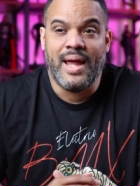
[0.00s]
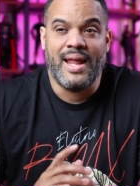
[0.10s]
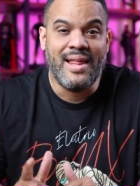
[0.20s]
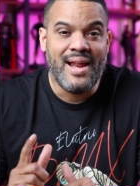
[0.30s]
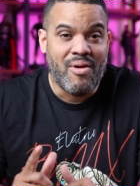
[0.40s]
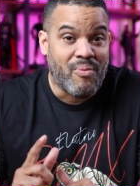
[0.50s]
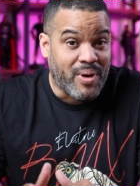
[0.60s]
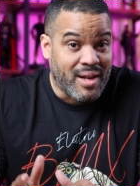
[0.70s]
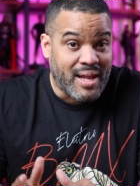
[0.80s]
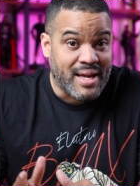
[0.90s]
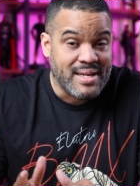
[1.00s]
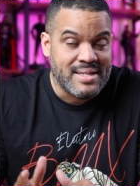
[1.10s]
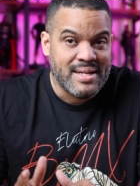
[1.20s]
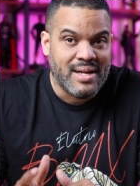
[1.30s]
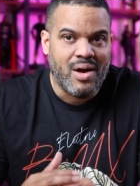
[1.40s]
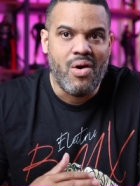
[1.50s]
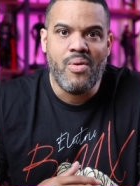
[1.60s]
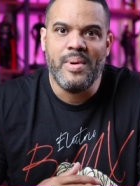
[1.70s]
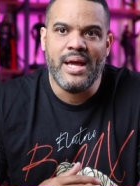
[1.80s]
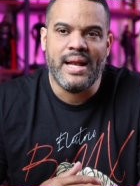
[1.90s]
And then I realized,
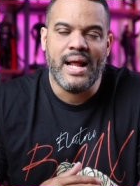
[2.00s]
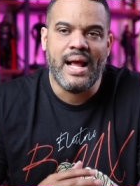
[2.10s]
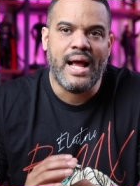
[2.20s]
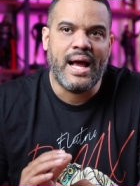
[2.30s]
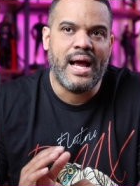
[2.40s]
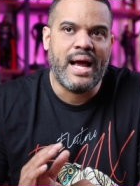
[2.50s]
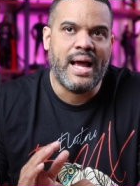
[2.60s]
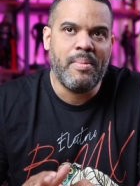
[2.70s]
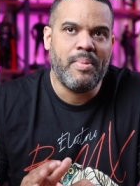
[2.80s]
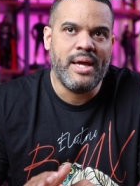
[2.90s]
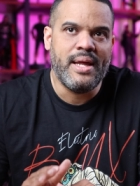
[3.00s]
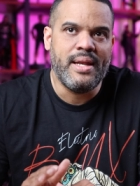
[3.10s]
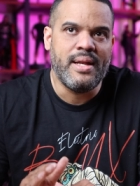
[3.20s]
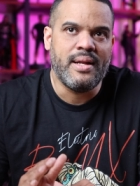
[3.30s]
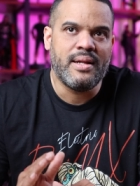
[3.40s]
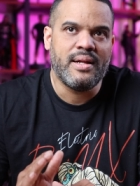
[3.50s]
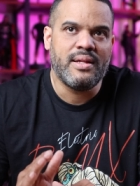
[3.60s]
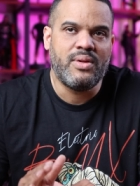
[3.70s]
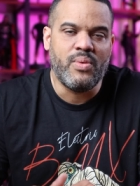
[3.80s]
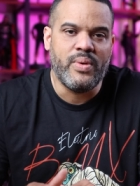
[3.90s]
oh man, I've been
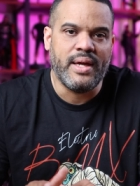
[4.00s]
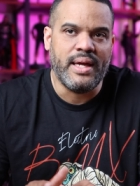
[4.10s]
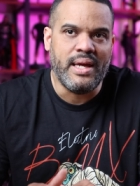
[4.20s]
doing